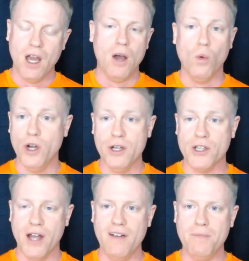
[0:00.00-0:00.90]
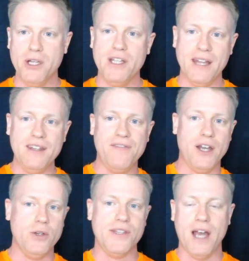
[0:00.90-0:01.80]
wood or stuff, but you can
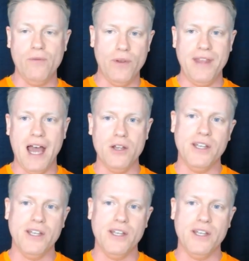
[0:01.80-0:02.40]
defend yourself with that.